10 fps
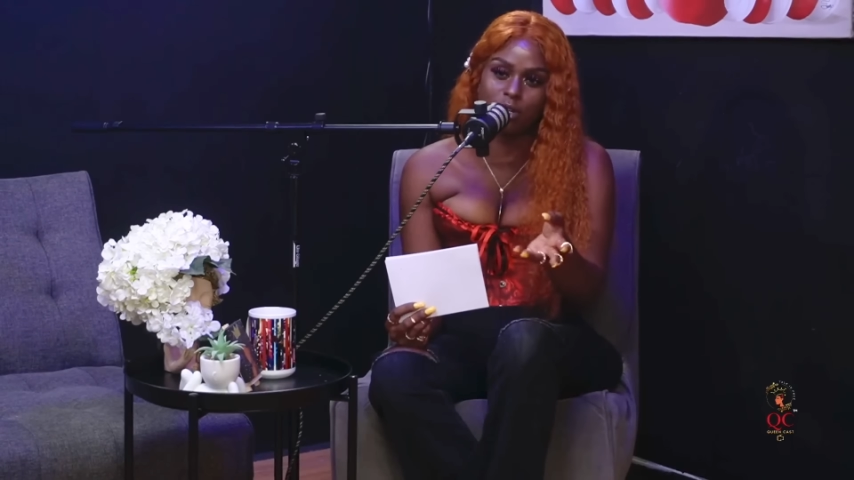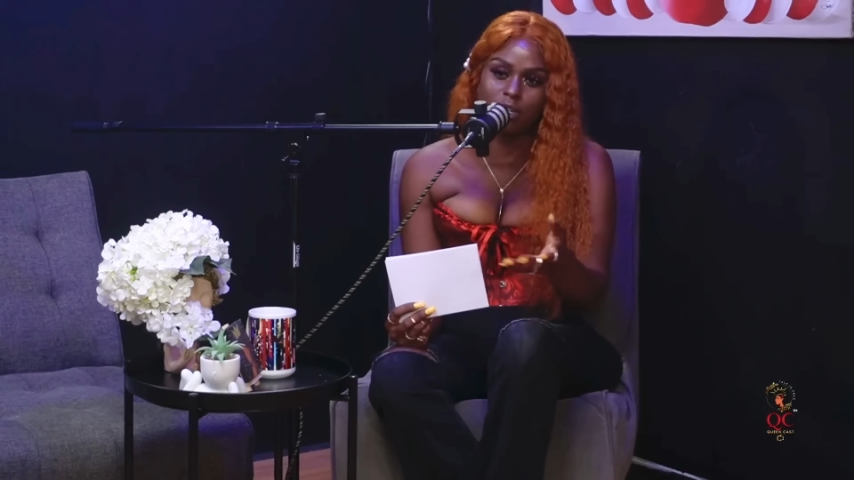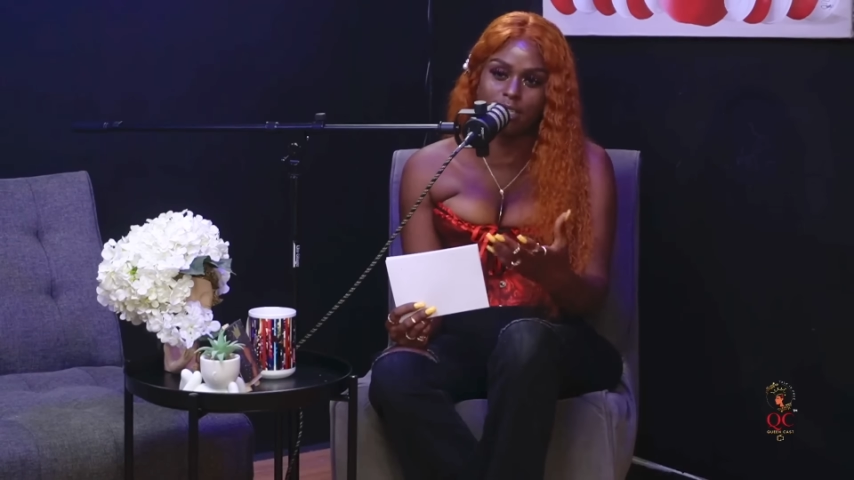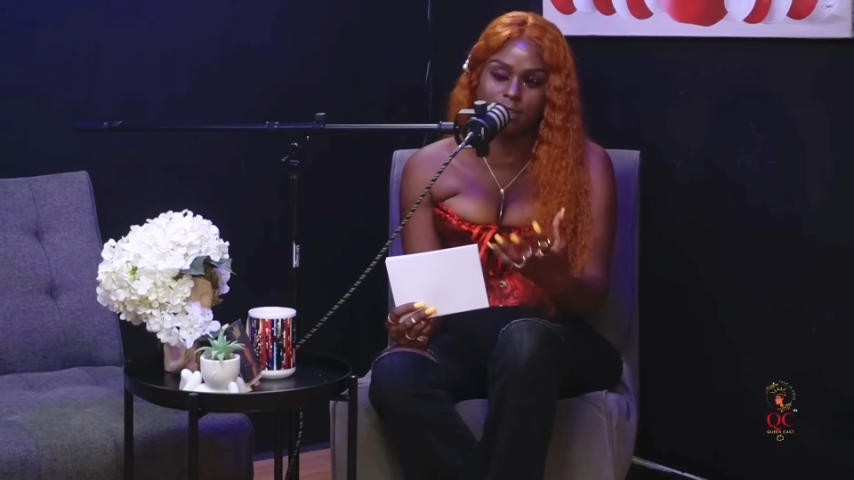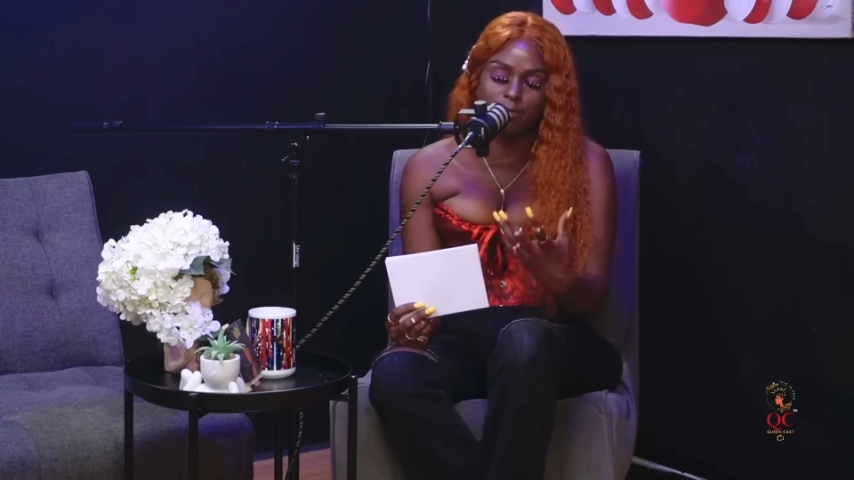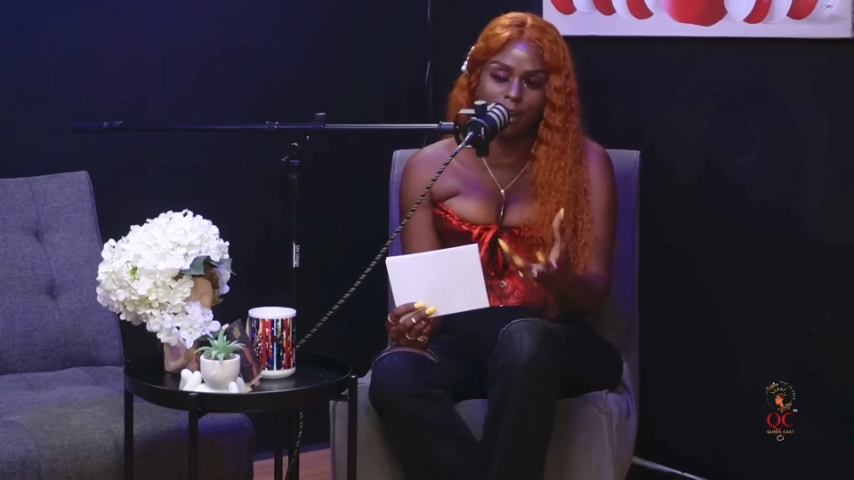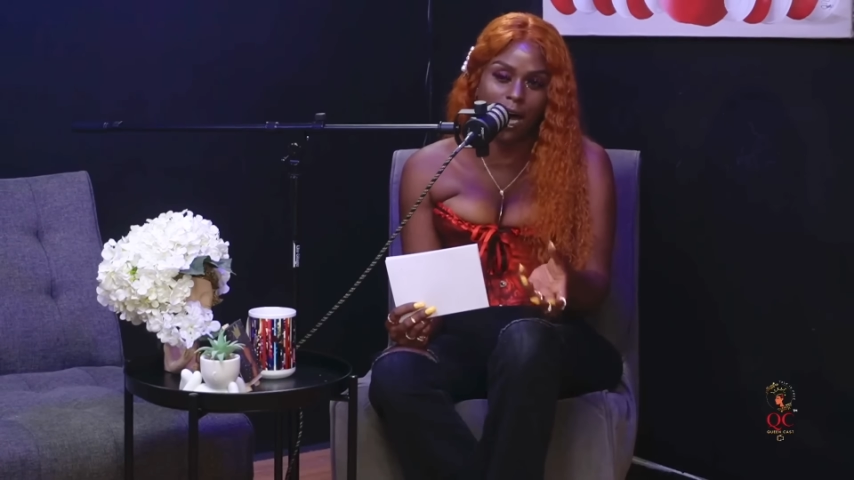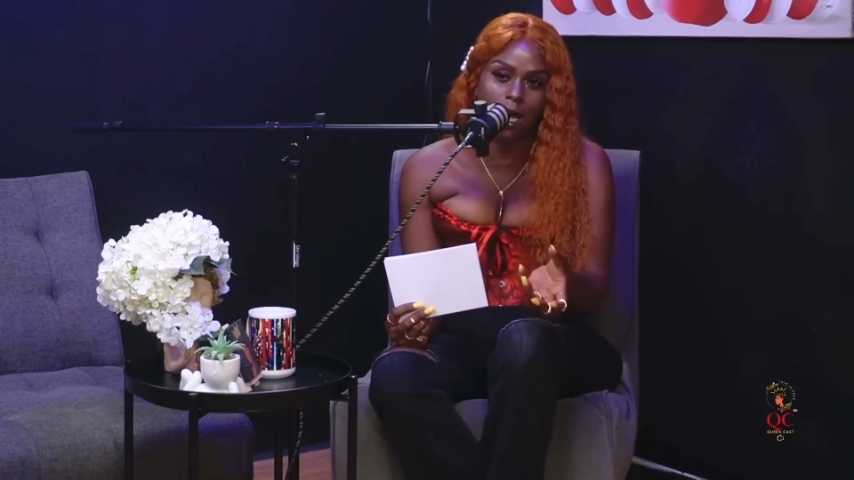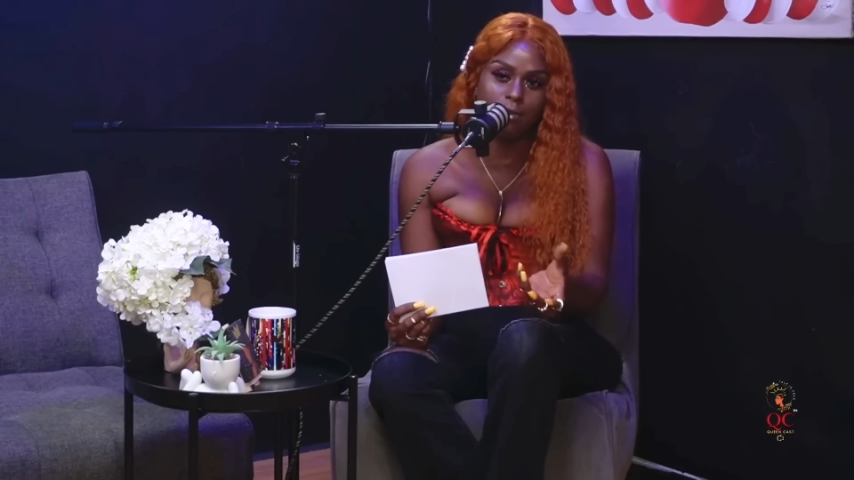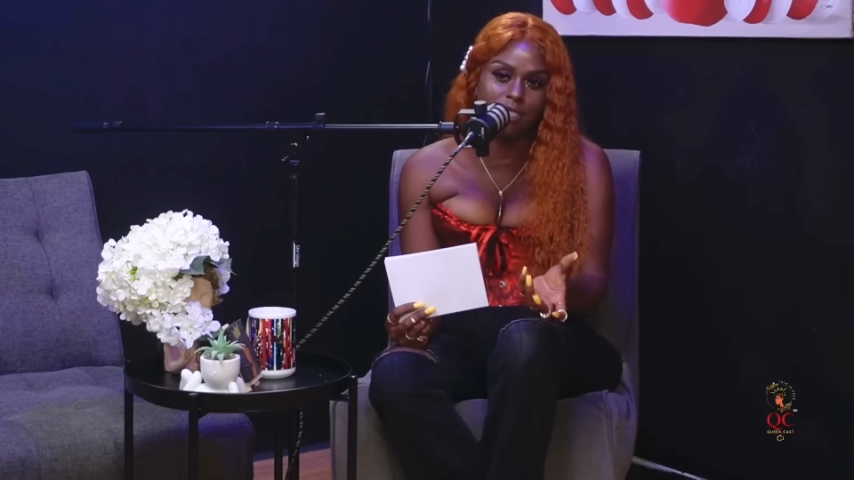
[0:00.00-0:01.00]
or the
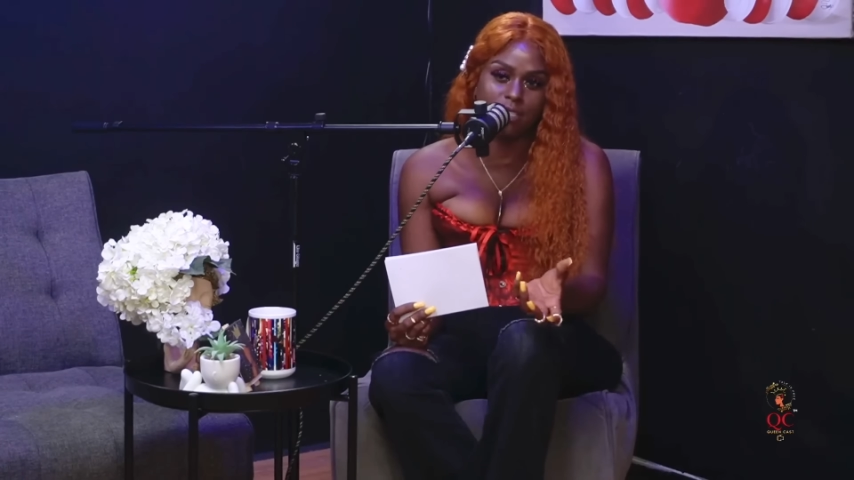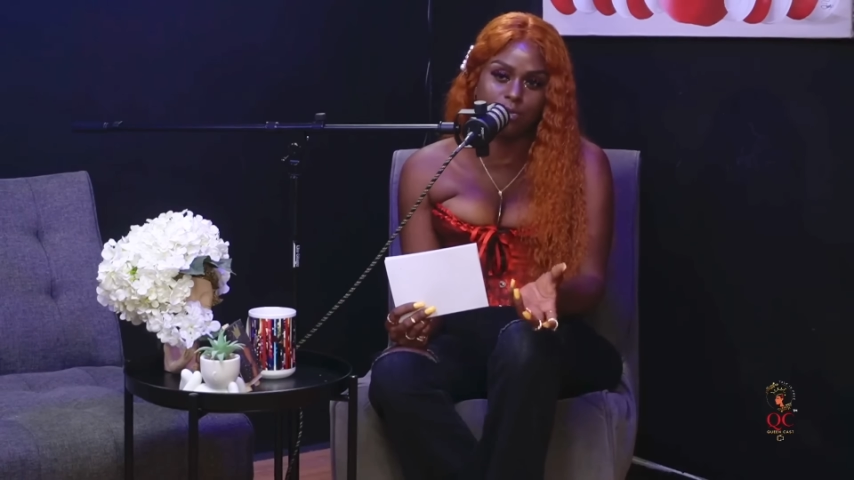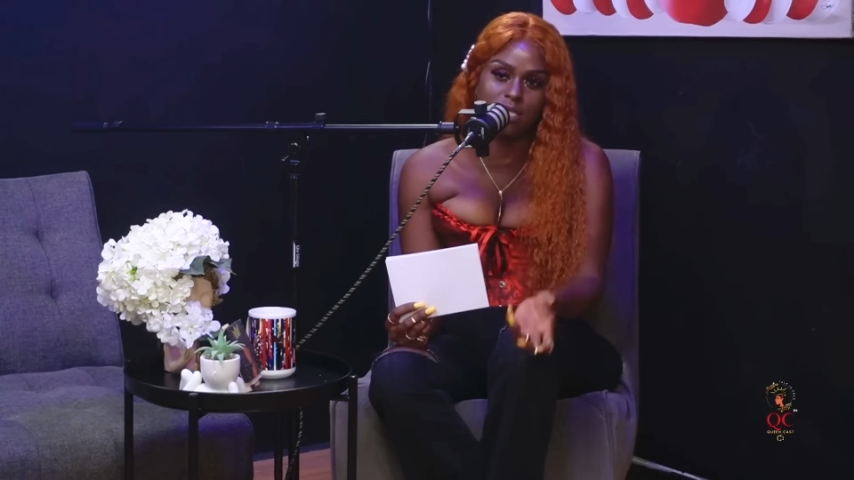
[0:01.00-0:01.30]
vibe just